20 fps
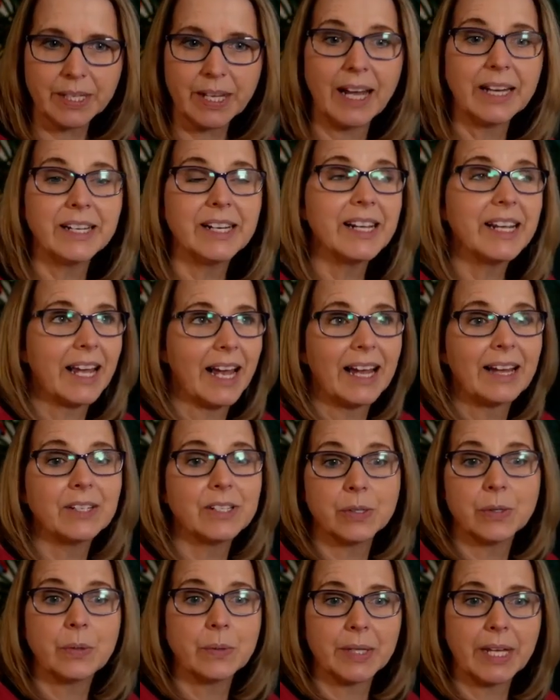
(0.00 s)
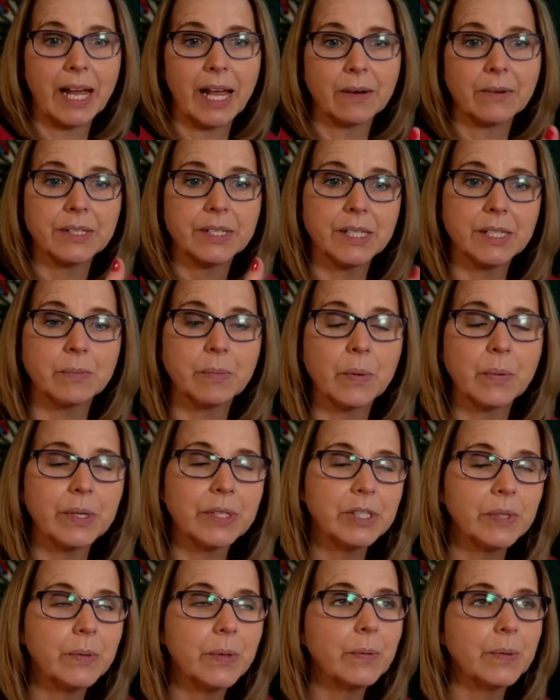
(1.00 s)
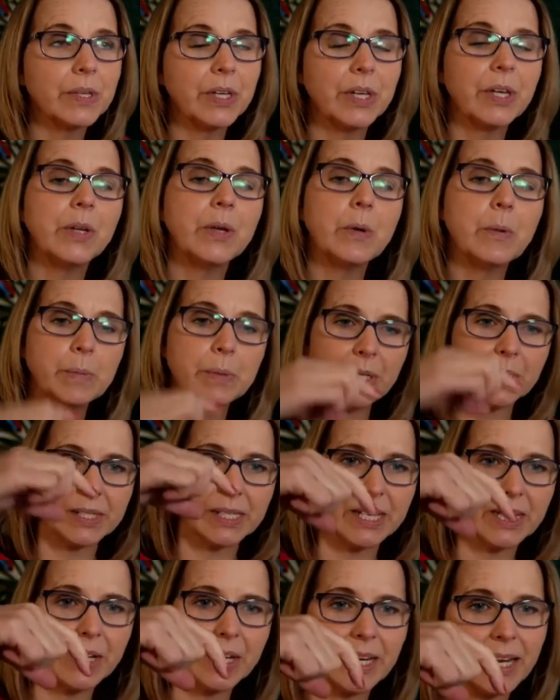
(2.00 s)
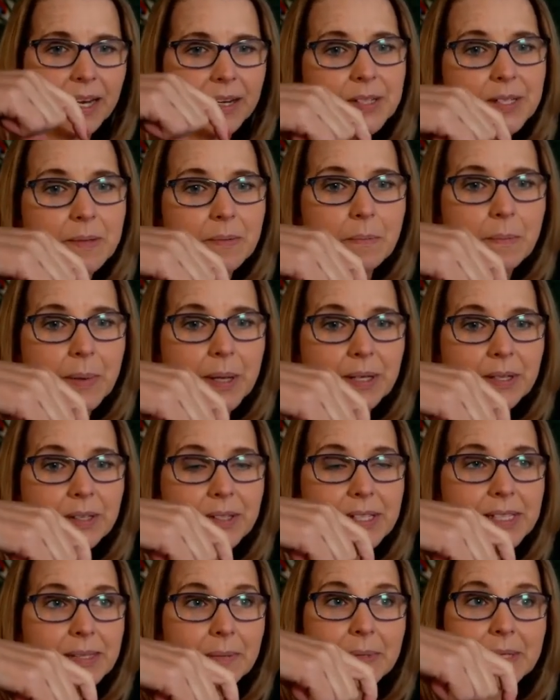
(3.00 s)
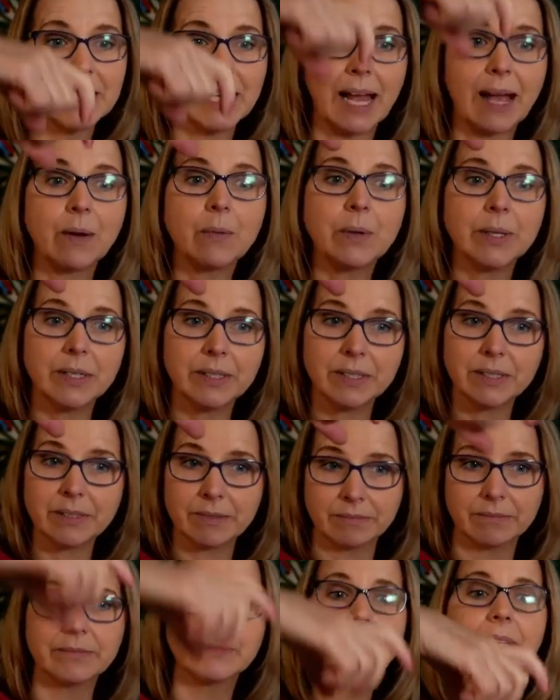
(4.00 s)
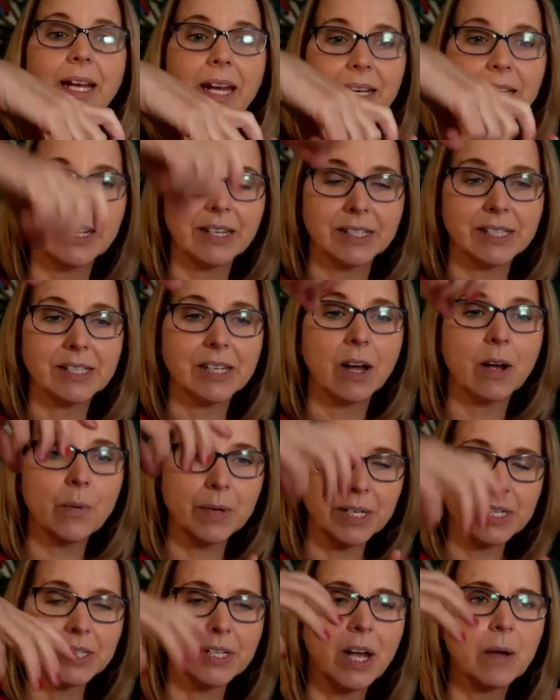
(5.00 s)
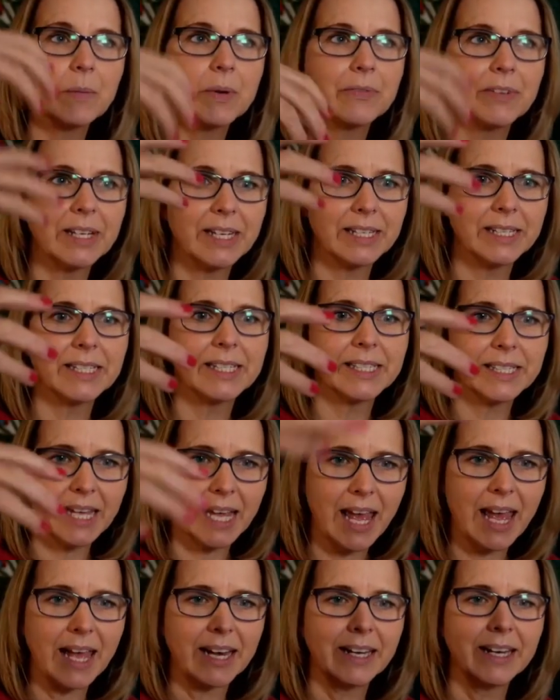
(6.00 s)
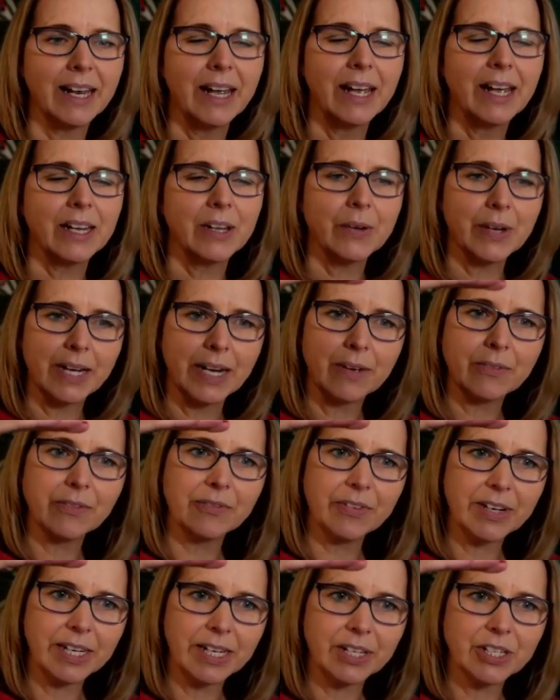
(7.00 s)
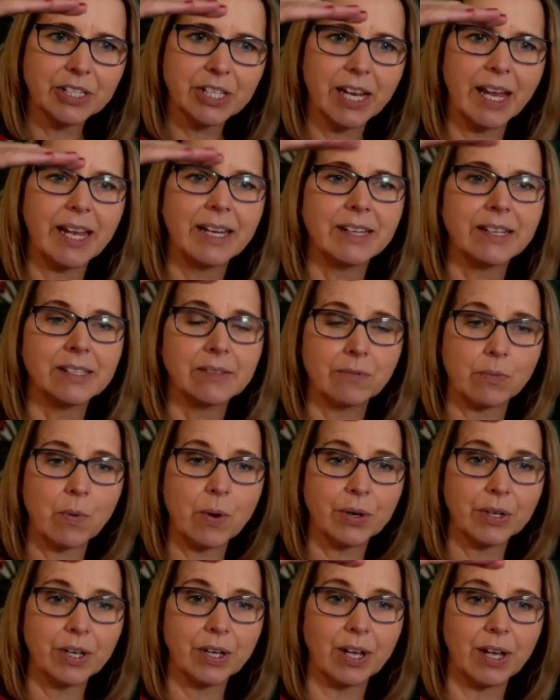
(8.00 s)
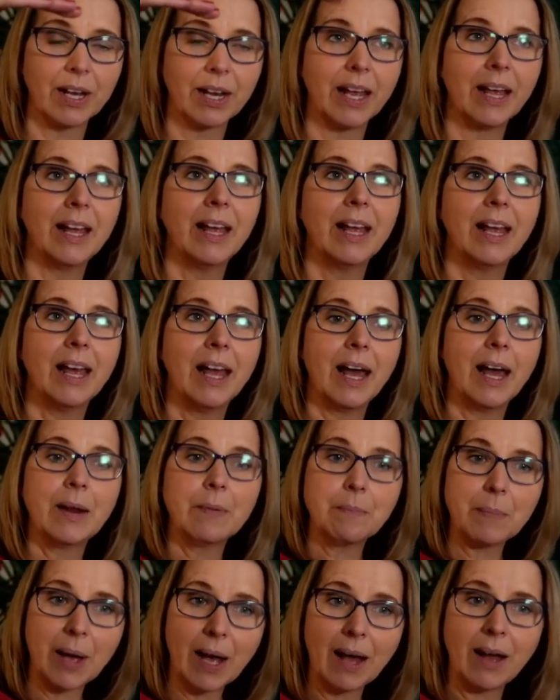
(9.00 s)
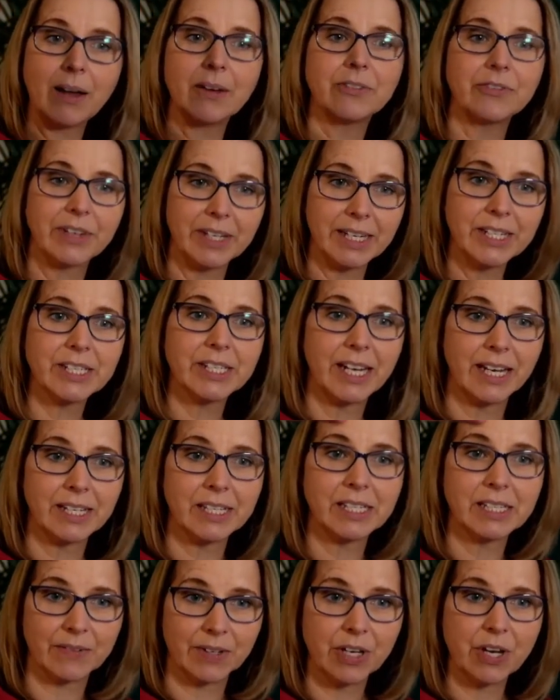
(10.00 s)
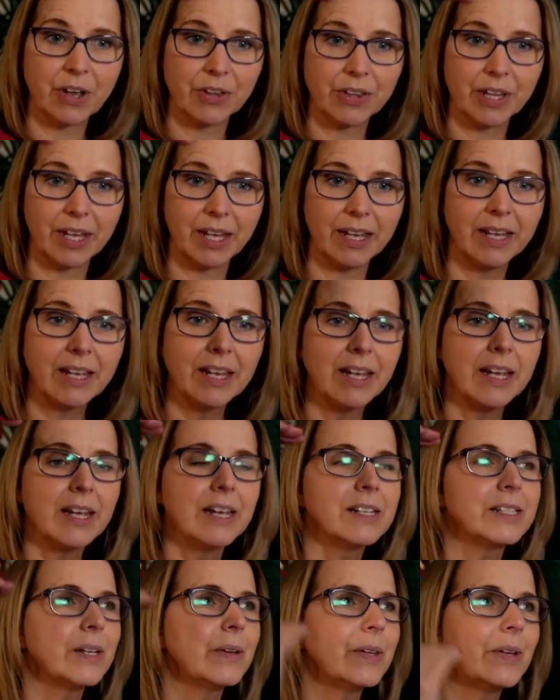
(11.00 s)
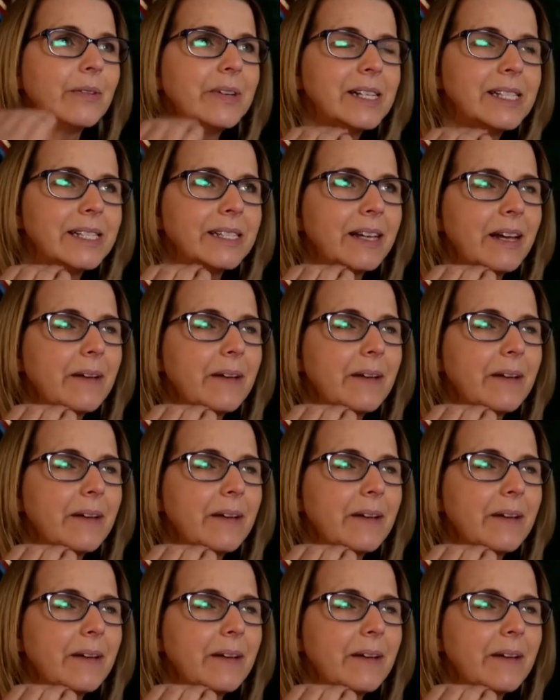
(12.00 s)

And you can do it with counters, but we do it with cubes because then you can actually build some towers, and you can start, when you start moving into 10, you can have finished 10s of one colour and part finished 10s of another. So there is